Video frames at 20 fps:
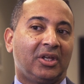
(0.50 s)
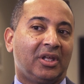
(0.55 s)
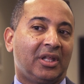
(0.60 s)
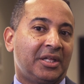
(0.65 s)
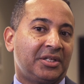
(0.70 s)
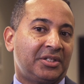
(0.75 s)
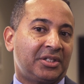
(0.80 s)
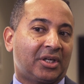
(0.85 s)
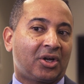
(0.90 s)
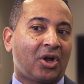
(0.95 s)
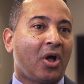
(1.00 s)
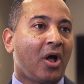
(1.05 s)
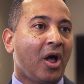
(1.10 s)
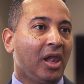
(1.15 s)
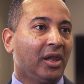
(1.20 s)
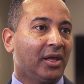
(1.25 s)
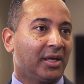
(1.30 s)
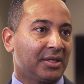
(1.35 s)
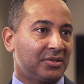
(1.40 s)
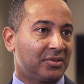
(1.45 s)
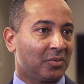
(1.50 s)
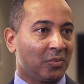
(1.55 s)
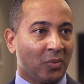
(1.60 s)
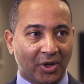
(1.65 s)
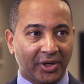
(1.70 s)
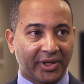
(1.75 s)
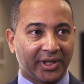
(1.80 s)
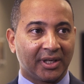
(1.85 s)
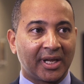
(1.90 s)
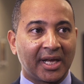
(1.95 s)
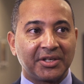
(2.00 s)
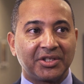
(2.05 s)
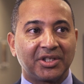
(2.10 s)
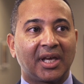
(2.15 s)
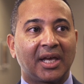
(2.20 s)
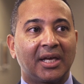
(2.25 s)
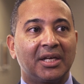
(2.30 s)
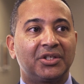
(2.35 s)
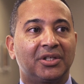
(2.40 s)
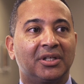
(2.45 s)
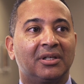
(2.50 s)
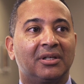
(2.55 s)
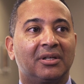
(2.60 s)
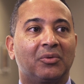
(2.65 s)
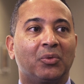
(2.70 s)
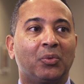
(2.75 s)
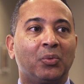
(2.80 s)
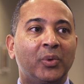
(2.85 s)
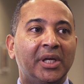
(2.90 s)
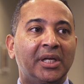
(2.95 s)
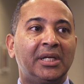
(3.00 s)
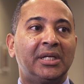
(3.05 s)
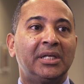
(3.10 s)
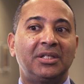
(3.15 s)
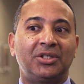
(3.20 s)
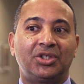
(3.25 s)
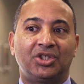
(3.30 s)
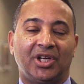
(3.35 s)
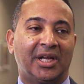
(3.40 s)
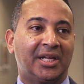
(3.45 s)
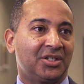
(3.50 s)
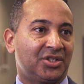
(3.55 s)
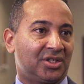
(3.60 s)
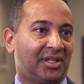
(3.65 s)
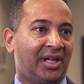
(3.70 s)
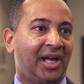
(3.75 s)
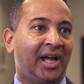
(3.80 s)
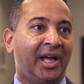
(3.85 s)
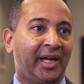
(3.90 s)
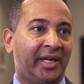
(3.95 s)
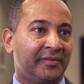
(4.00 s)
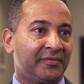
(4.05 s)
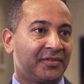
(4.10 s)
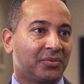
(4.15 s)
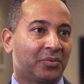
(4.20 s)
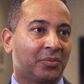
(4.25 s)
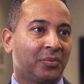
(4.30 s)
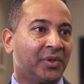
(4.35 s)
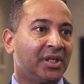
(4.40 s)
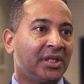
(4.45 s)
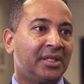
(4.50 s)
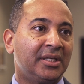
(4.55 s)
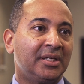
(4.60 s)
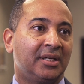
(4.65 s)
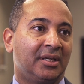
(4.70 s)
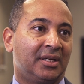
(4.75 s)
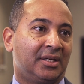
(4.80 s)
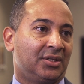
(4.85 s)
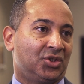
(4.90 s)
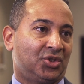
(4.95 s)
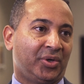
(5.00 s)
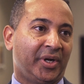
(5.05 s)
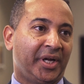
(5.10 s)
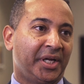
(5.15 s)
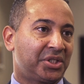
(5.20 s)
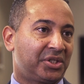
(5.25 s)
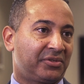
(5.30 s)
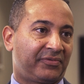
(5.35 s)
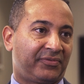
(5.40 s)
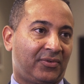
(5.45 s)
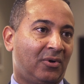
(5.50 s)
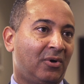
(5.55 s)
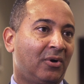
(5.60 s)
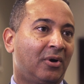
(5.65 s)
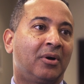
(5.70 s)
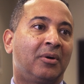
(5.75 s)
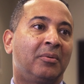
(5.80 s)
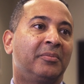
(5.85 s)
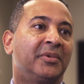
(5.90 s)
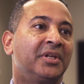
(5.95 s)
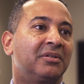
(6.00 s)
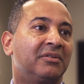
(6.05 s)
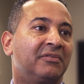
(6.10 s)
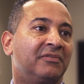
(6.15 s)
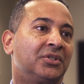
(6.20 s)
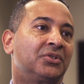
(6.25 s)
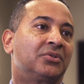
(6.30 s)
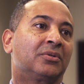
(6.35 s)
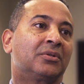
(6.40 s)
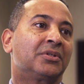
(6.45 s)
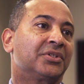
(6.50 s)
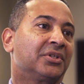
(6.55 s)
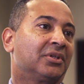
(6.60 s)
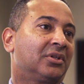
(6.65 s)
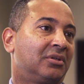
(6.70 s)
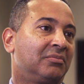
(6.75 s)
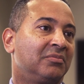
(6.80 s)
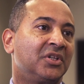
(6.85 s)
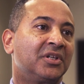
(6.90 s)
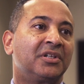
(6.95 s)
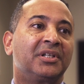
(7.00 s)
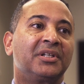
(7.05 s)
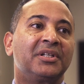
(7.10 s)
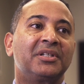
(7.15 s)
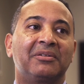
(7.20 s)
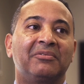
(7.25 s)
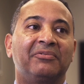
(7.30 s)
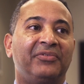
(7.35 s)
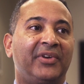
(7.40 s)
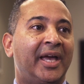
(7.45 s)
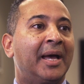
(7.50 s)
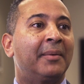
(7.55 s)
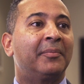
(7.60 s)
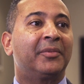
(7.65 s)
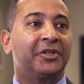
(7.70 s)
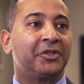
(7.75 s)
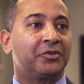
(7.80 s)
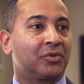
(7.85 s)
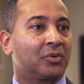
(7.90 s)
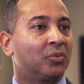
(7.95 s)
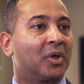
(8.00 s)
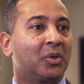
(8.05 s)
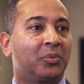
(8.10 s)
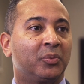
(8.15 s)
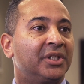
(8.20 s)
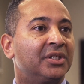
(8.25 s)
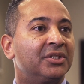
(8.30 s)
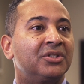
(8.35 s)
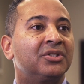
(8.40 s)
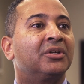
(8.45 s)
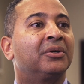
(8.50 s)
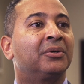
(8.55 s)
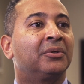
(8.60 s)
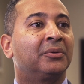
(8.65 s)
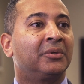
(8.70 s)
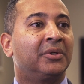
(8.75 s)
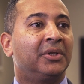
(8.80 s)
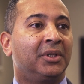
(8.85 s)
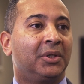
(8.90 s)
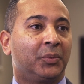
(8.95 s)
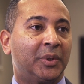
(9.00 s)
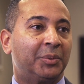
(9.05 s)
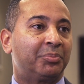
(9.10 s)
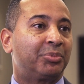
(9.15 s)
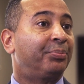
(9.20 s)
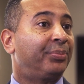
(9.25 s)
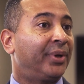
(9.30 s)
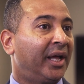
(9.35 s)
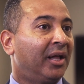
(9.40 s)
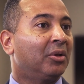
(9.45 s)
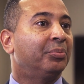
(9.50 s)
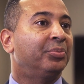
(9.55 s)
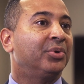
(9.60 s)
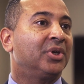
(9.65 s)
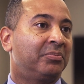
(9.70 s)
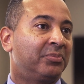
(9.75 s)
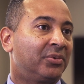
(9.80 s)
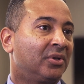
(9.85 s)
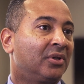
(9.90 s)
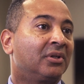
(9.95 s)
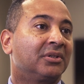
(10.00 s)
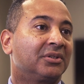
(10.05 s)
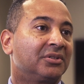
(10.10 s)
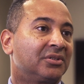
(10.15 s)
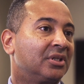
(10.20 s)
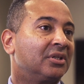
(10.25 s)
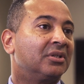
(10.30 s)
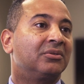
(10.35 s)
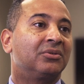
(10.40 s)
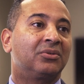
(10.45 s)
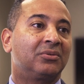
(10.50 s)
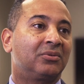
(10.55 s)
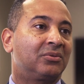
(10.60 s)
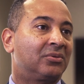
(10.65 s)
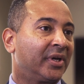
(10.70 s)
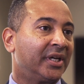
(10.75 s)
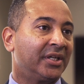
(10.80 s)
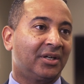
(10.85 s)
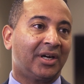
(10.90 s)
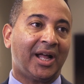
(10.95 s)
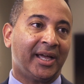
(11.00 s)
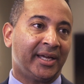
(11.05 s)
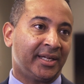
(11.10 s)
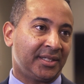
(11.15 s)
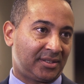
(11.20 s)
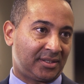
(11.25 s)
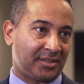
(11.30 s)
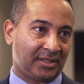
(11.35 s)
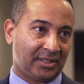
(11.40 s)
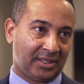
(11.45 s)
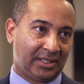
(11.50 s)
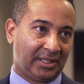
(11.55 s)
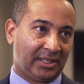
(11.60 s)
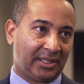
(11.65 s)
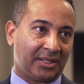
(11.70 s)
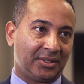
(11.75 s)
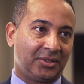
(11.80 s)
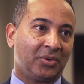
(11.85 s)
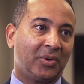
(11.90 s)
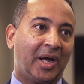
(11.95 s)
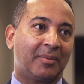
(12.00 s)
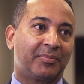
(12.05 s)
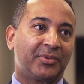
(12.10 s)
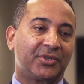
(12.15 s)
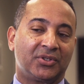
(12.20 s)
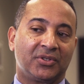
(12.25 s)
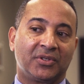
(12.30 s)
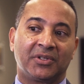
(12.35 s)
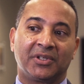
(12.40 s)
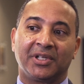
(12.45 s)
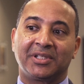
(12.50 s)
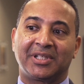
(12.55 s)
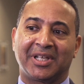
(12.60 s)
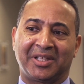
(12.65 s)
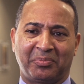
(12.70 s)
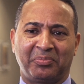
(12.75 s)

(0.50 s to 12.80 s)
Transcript: It's a calling to work in education. We change lives. We transform individuals and communities and families with what we do. We propel people to greater heights and new opportunities.